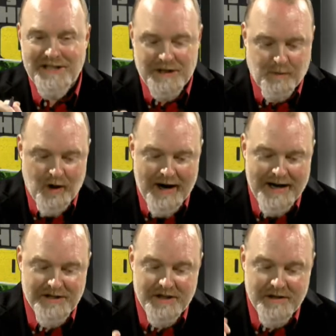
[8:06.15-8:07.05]

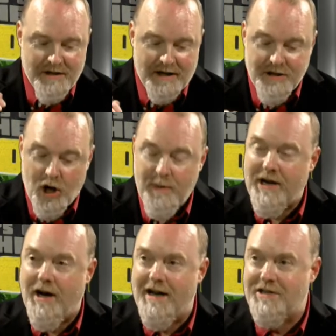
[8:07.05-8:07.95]
surprise. Uh, Toby
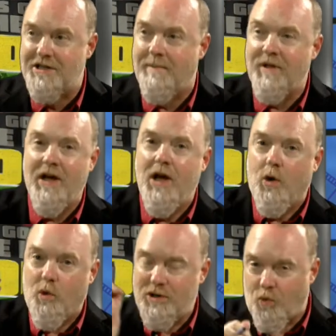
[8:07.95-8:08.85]
Huss
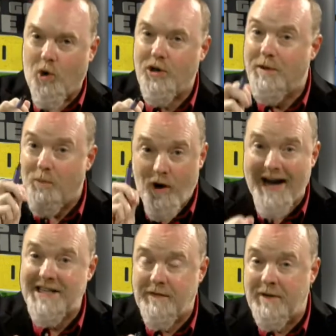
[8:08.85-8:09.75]
was worth the
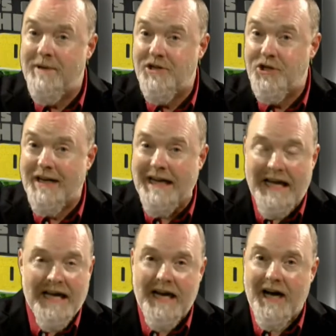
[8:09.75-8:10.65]
price of admission.
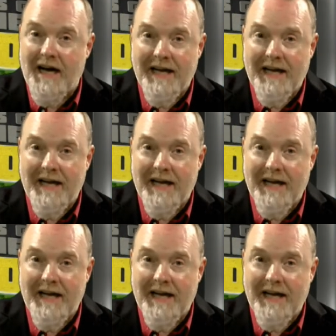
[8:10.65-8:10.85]
Uh,